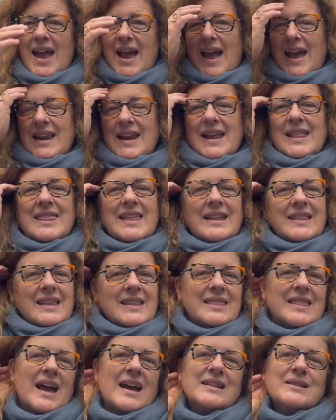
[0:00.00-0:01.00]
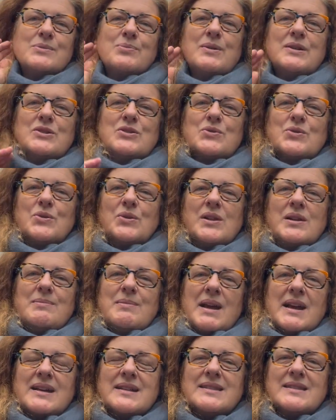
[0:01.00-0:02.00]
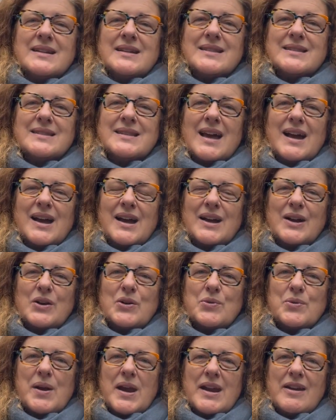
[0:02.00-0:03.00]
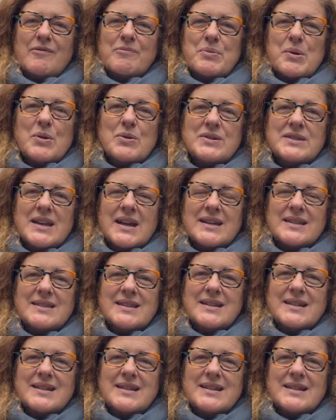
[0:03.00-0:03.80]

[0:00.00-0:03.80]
And I think that that's what truly makes this creative process,